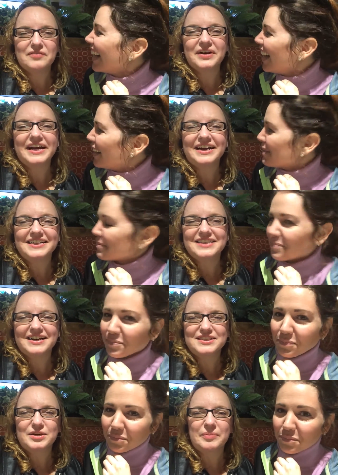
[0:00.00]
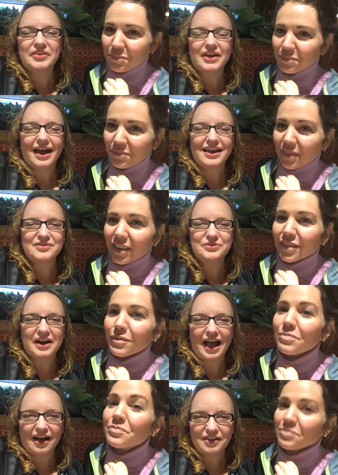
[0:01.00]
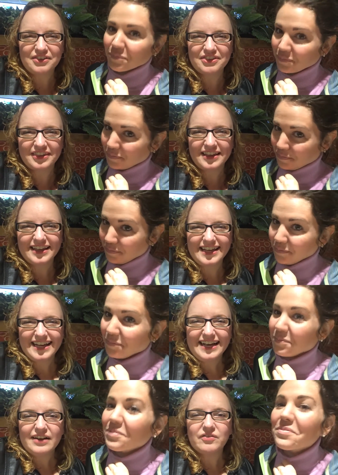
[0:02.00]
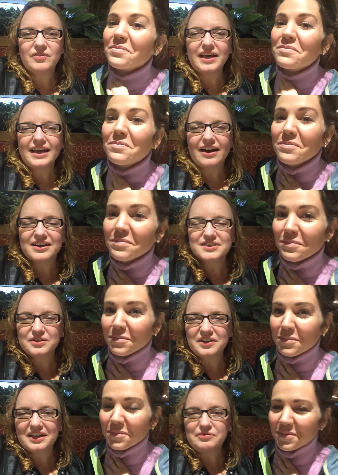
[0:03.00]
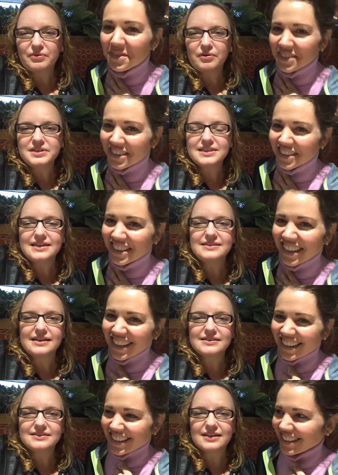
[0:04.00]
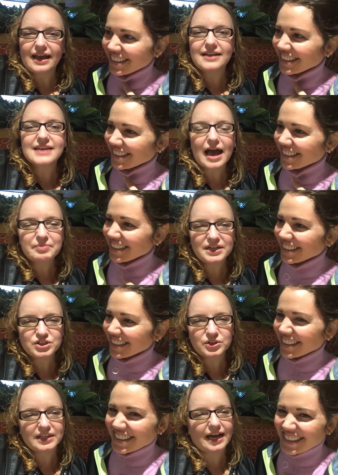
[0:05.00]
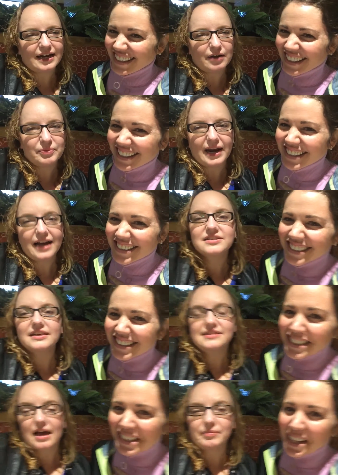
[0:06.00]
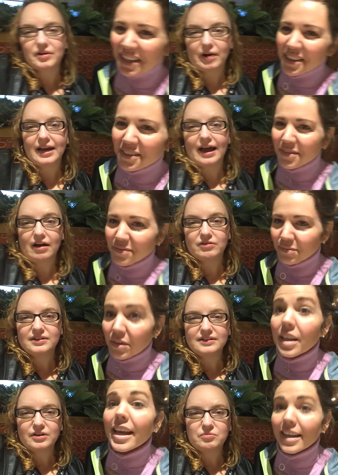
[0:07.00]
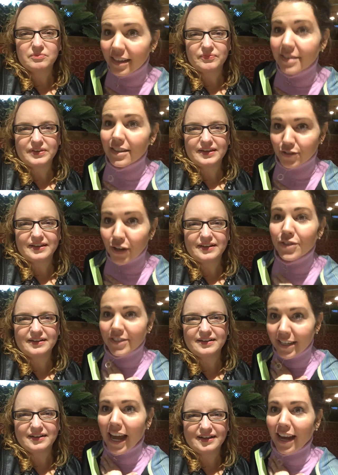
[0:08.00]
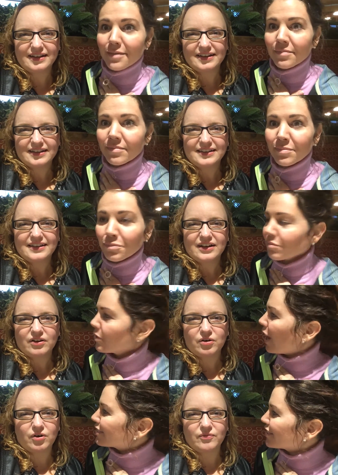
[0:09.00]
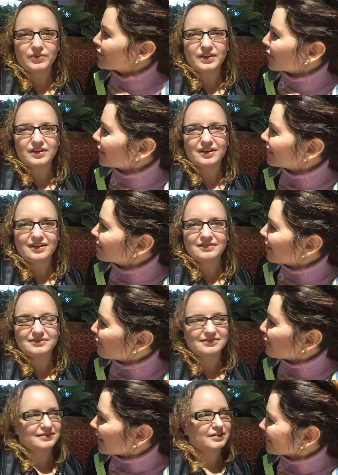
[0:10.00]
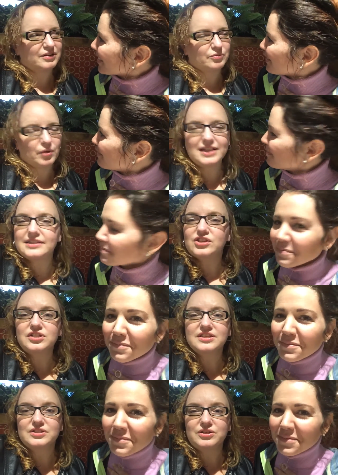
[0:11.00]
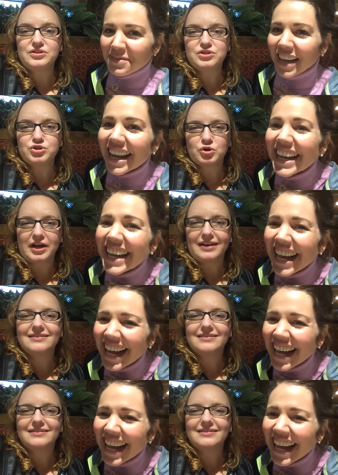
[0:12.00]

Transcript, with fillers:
Speaker 1: and we're here to talk to you about the hike for health. Mm-hmm. We are so looking forward to this. It's it's happening July 9th, but actually it's happening right now. It is. It starts today. Actually, it started a few days ago. It starts as soon as you join.